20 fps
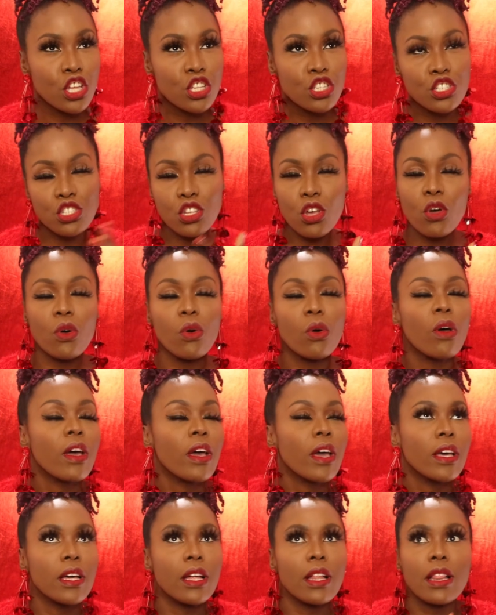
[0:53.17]
So
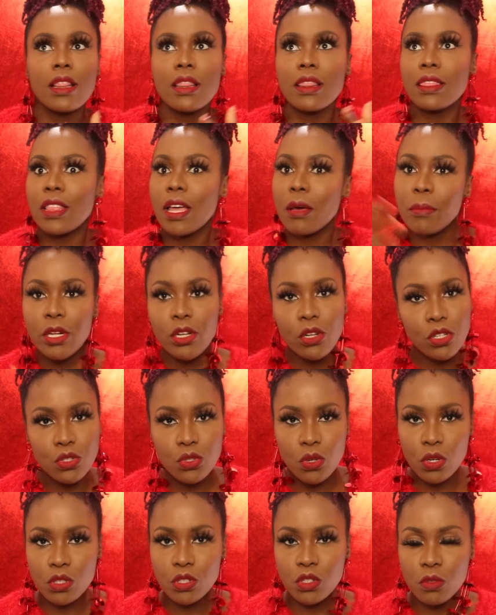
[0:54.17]
let me not
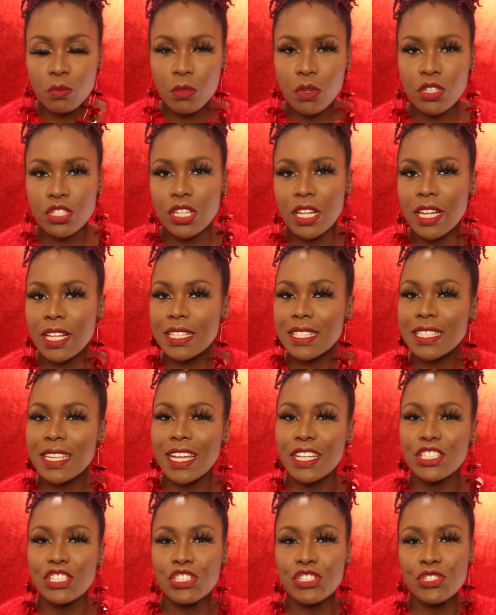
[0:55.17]
talk too much, let's
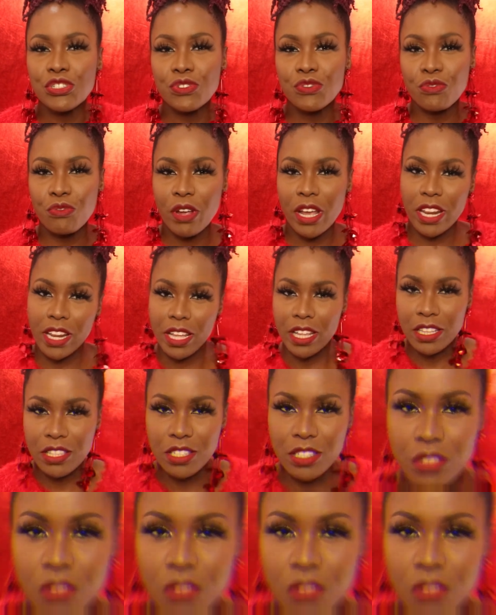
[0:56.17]
get straight into